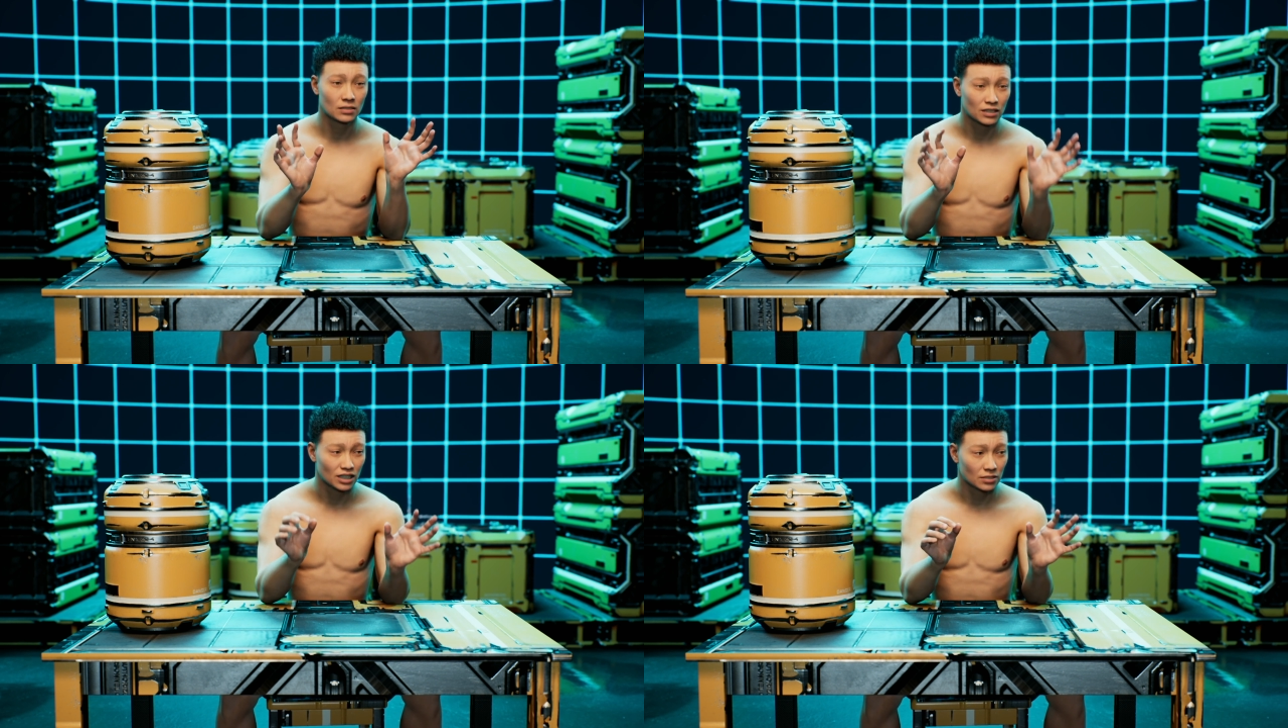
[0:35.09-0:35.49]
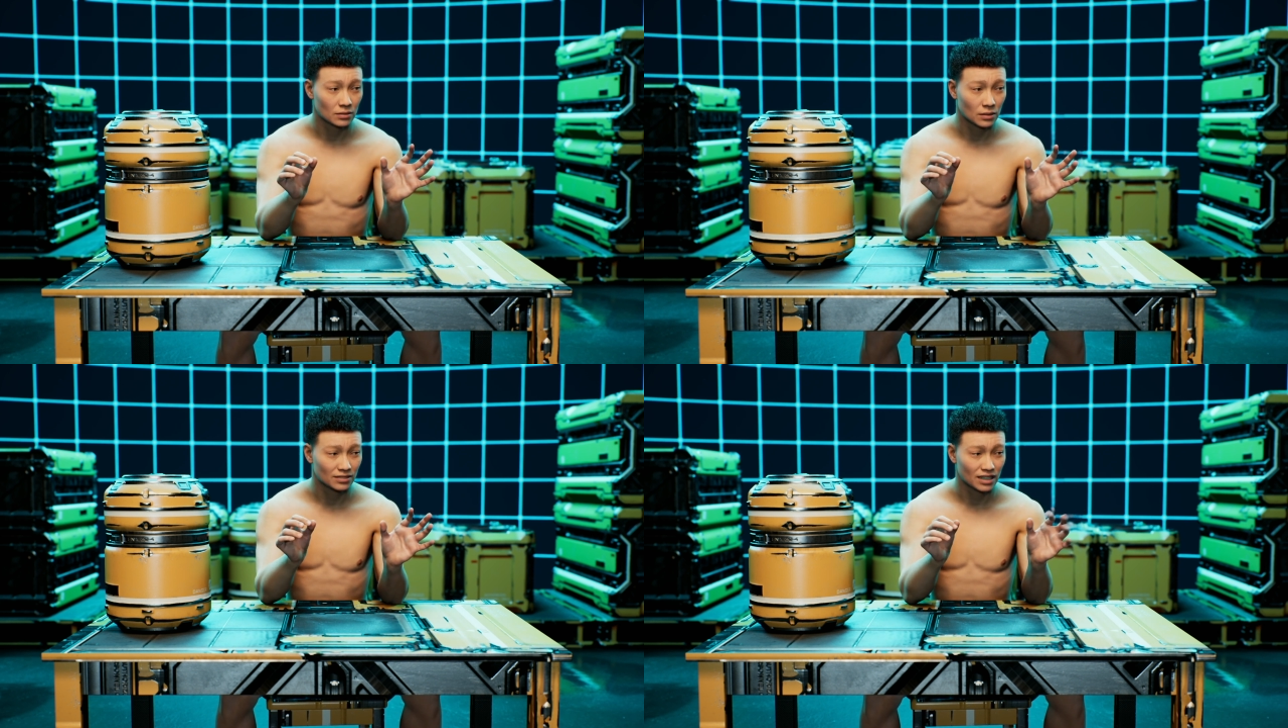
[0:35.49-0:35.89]
We will do
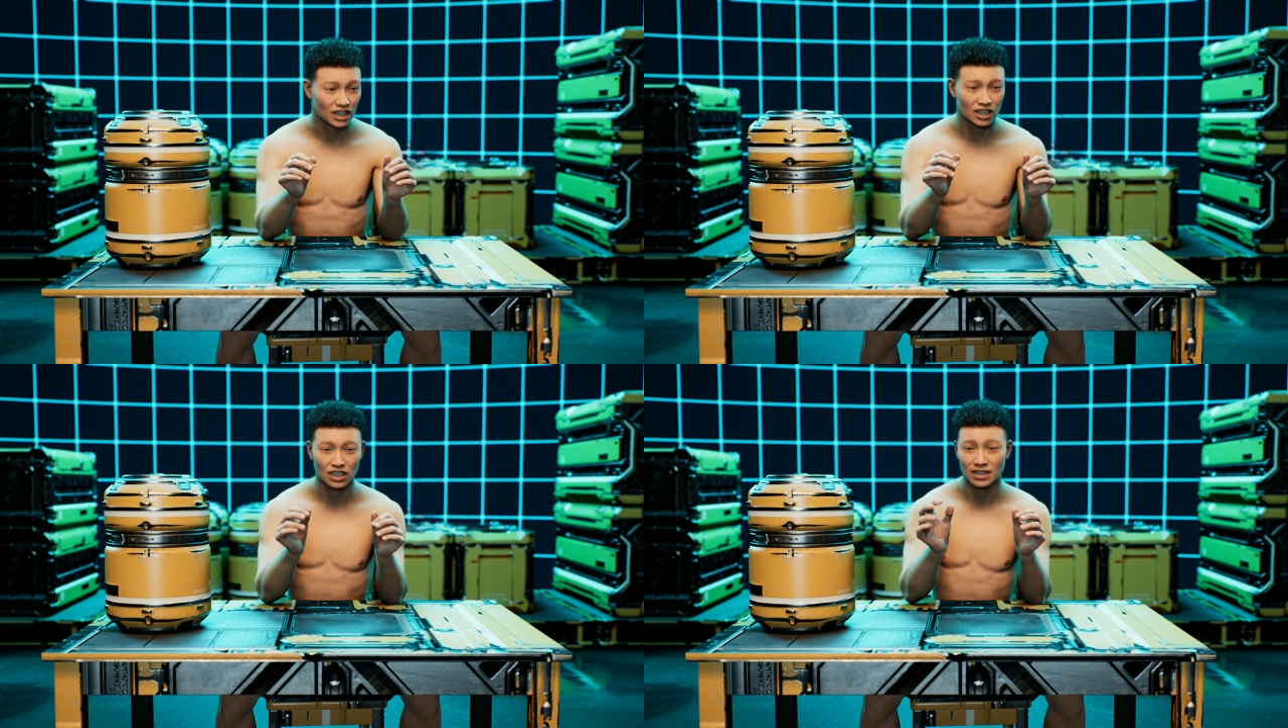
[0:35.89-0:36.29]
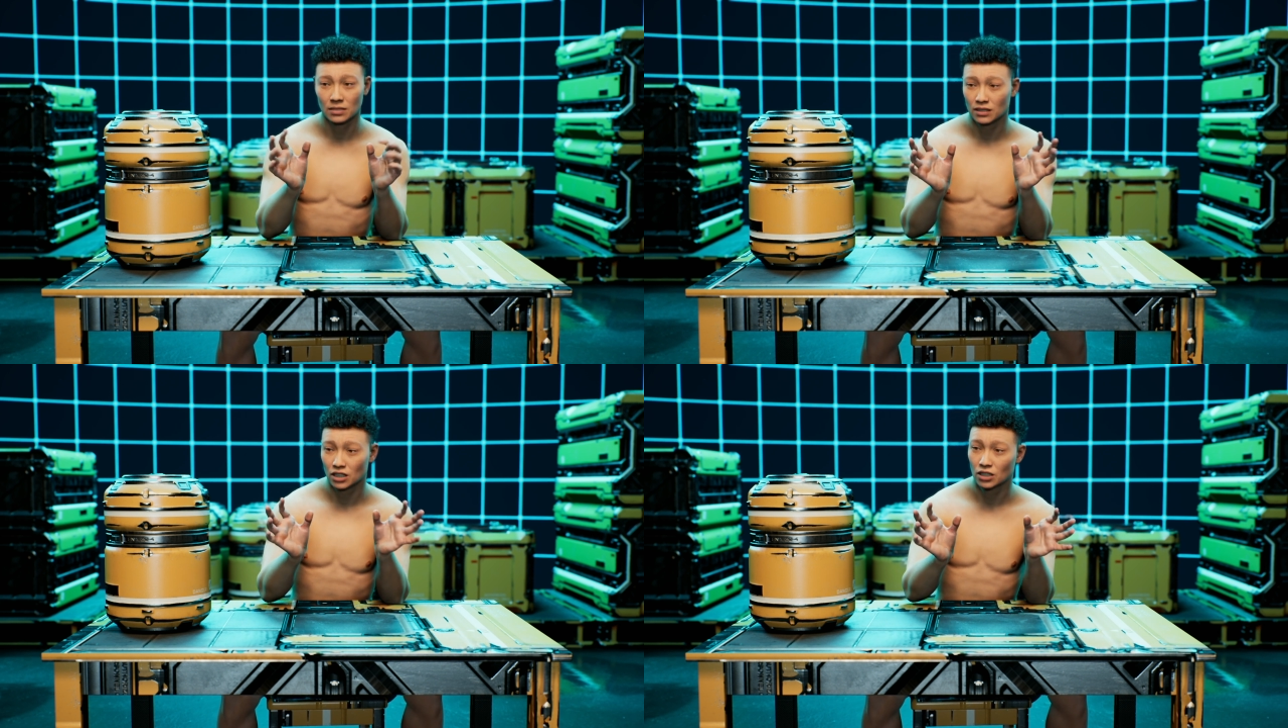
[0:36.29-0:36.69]
better finger
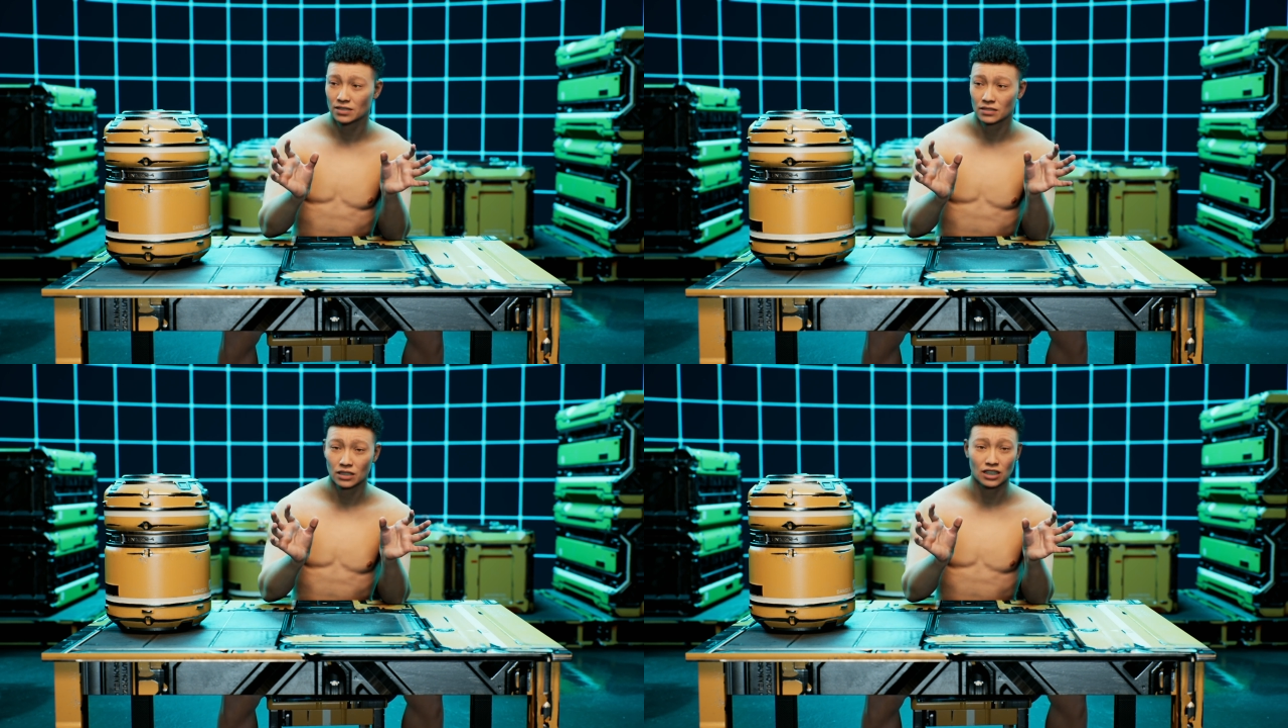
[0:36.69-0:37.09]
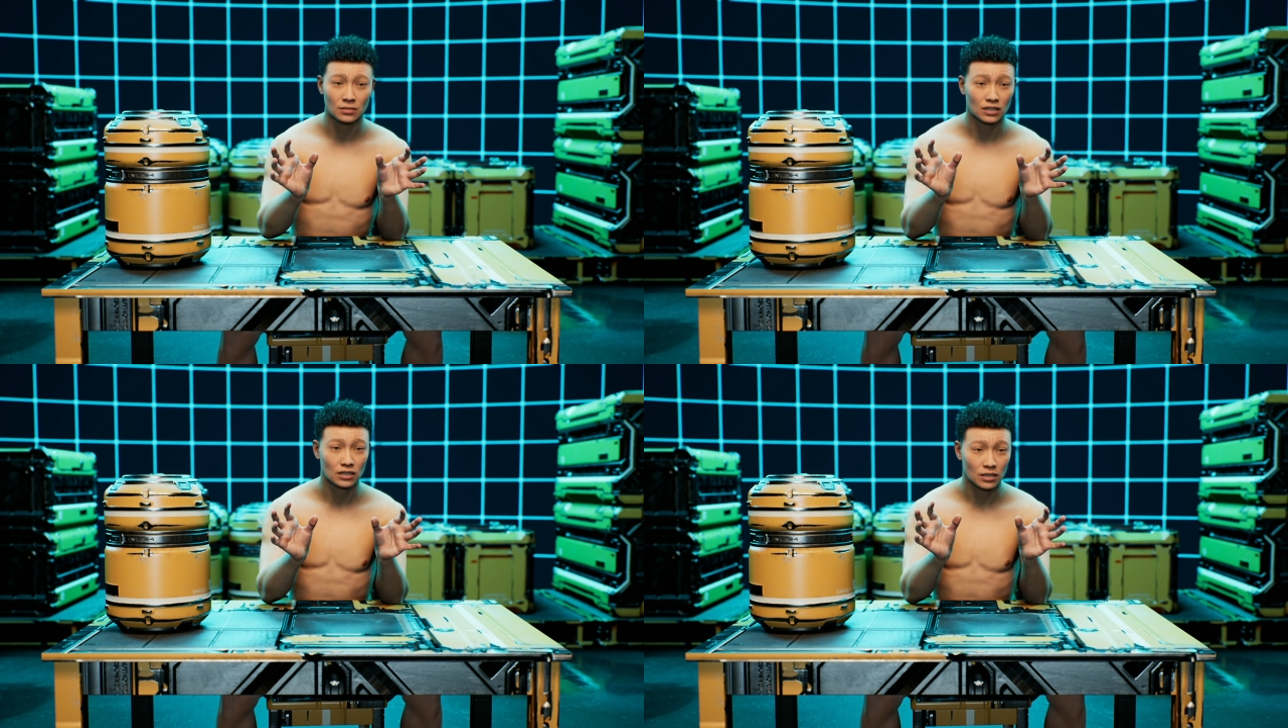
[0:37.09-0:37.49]
tracking. I'm just waiting for
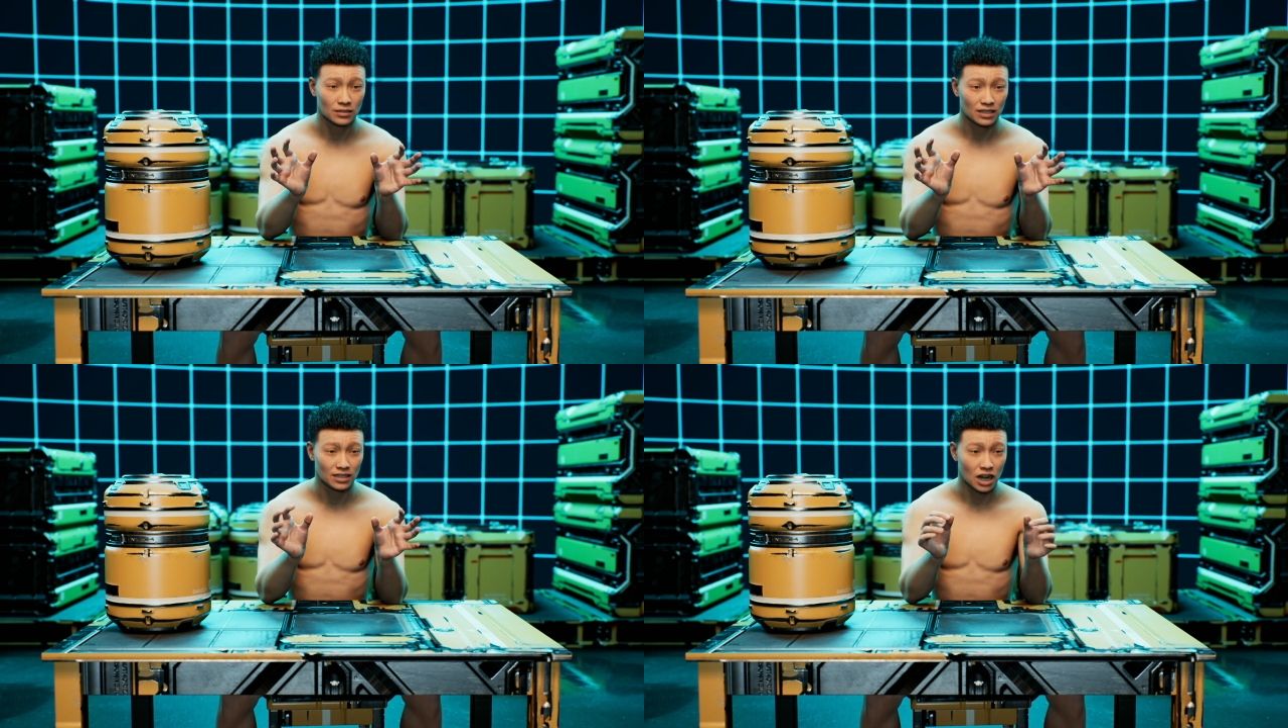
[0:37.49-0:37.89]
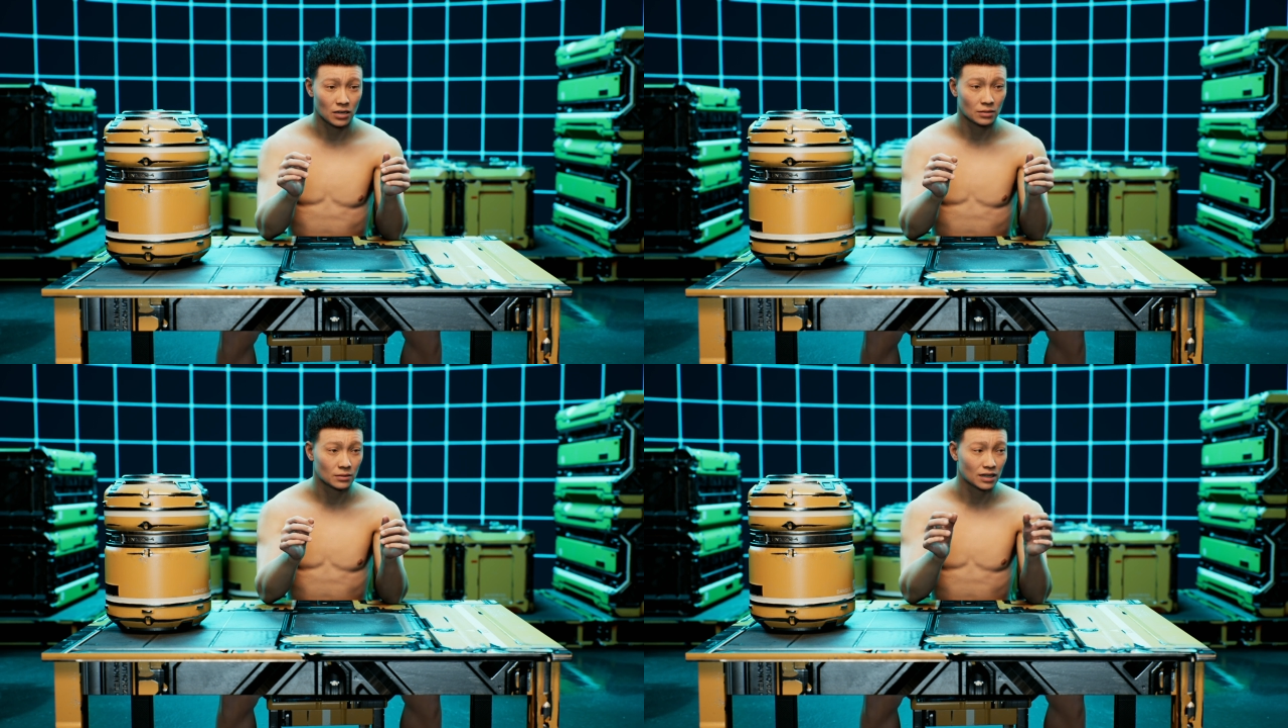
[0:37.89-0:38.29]
some new equipment to
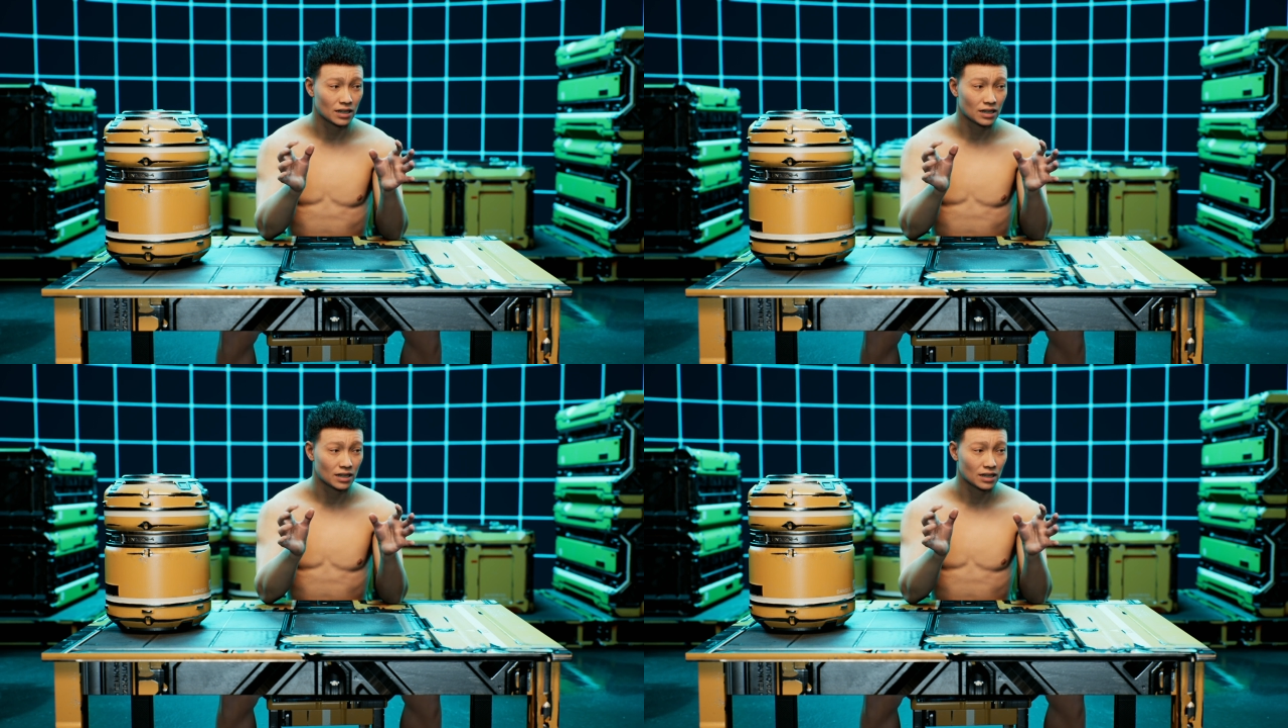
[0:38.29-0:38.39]
show up.